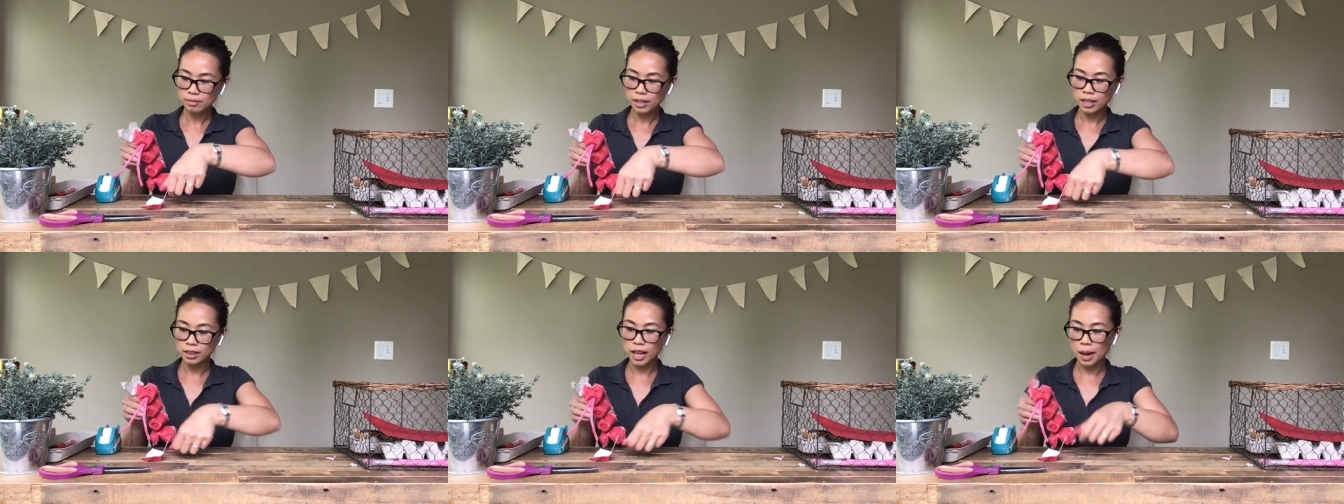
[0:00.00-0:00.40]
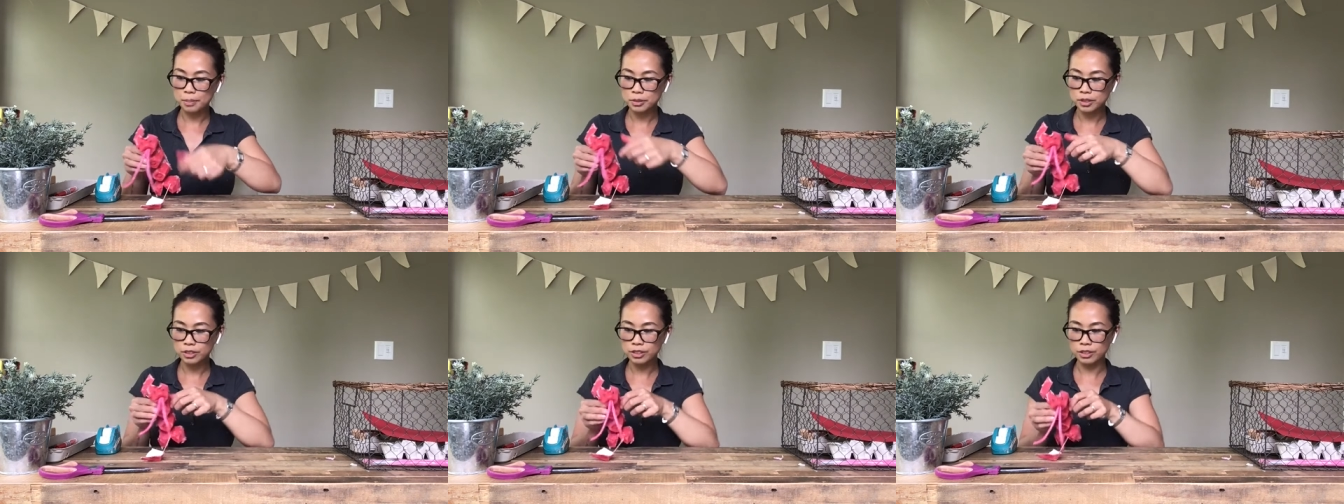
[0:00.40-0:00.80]

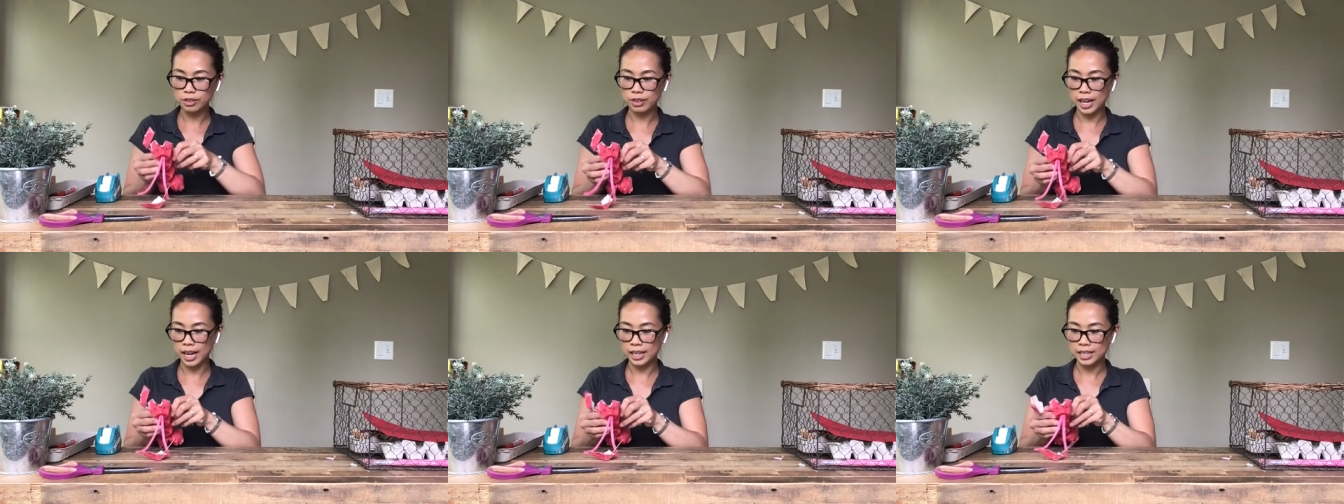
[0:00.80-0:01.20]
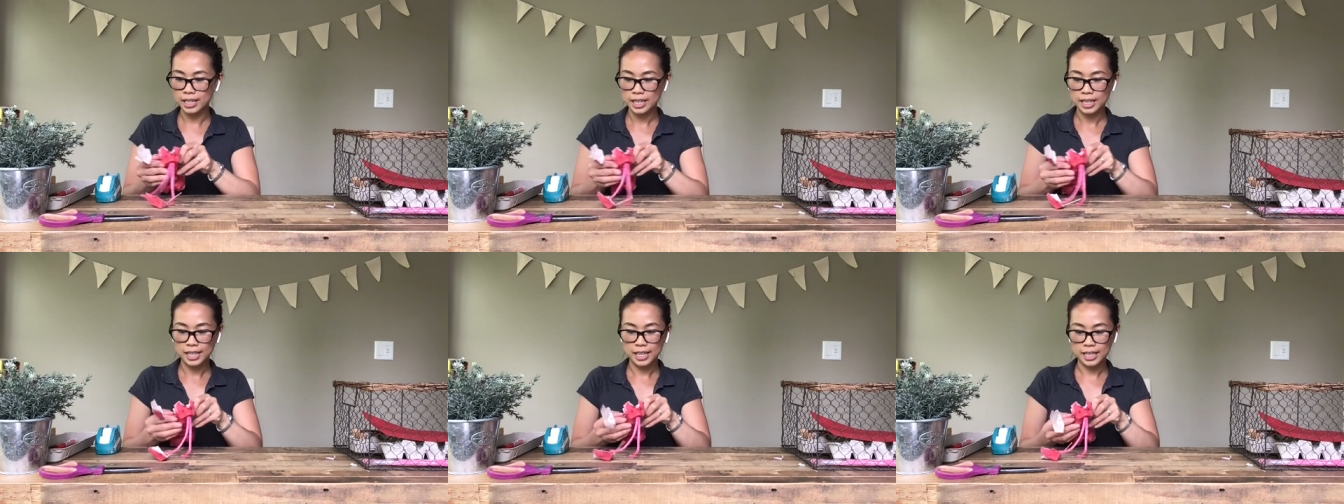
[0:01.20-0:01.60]
lobster so that
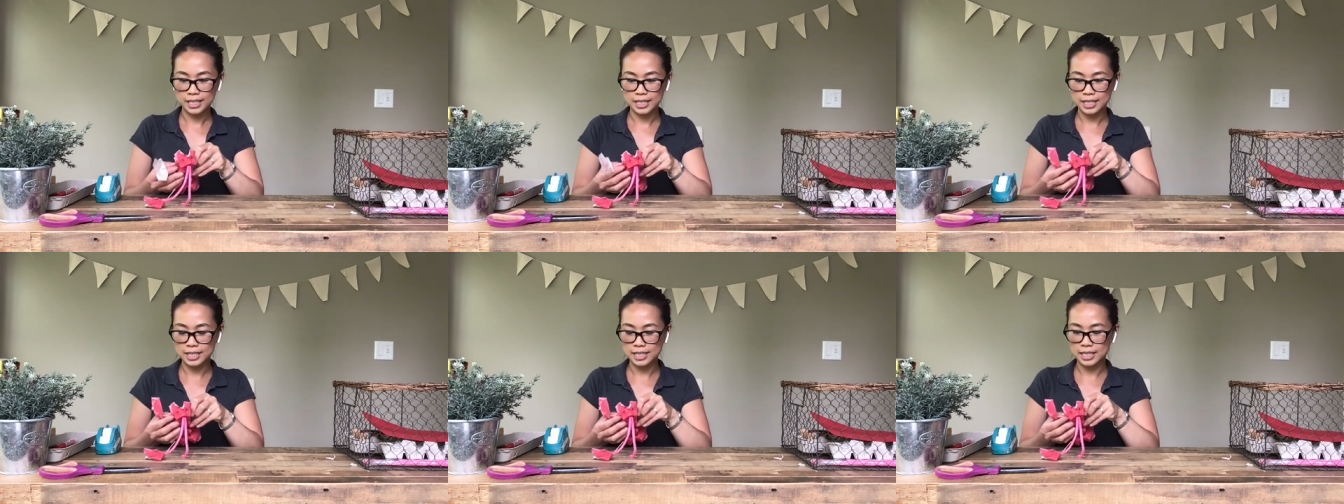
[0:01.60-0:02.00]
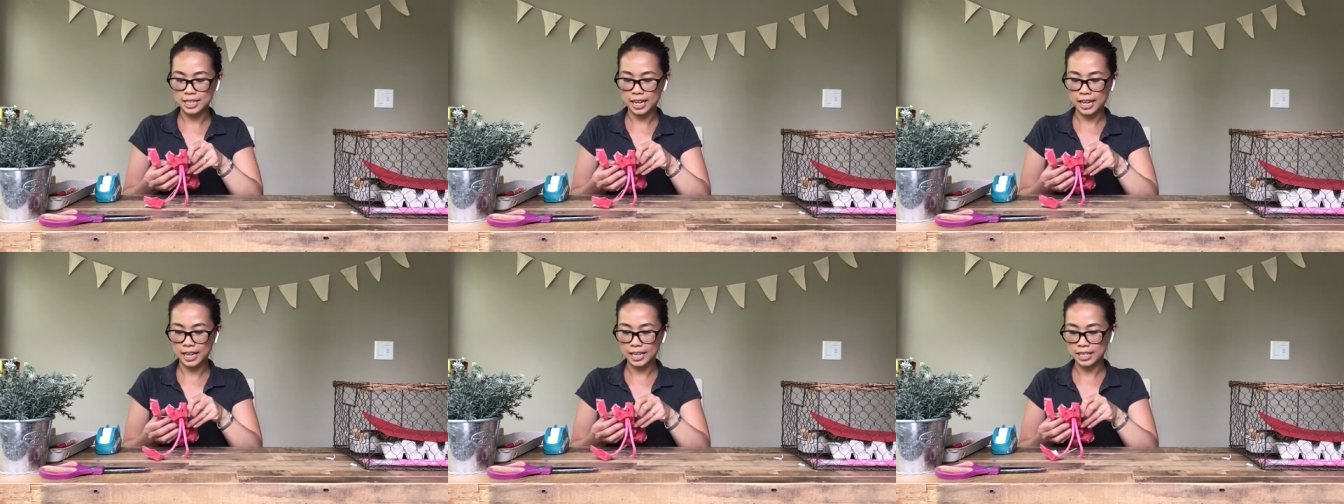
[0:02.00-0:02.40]
it
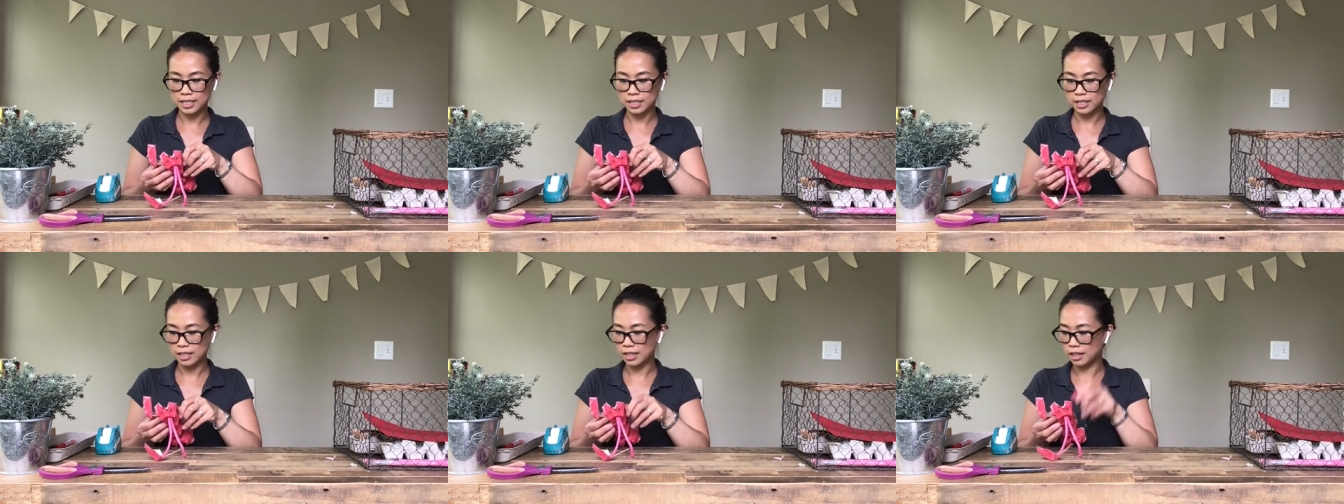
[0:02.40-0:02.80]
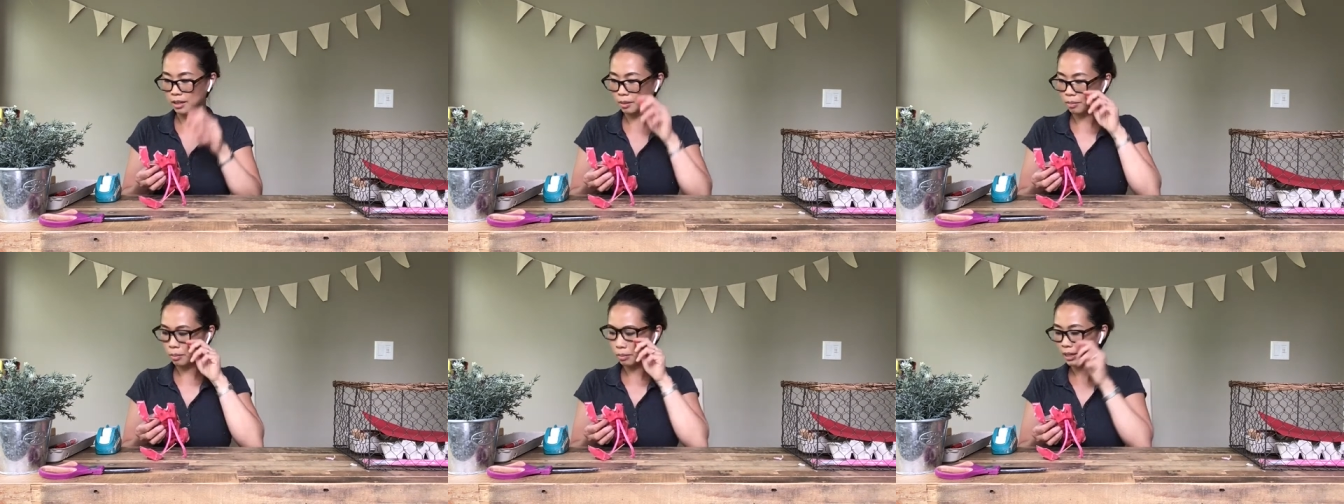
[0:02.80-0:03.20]
stays
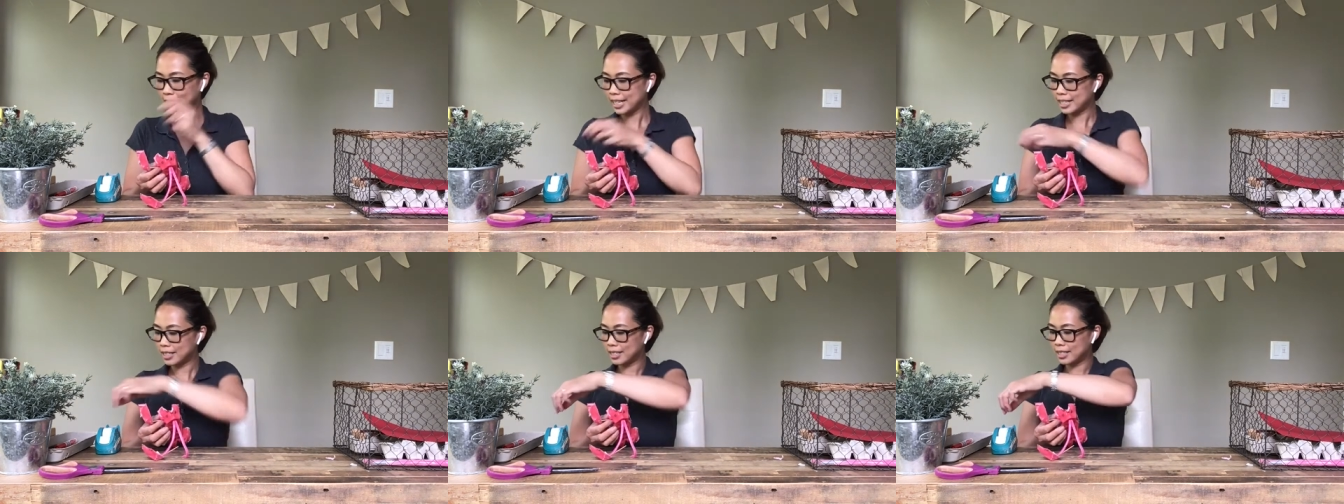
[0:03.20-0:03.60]
in place.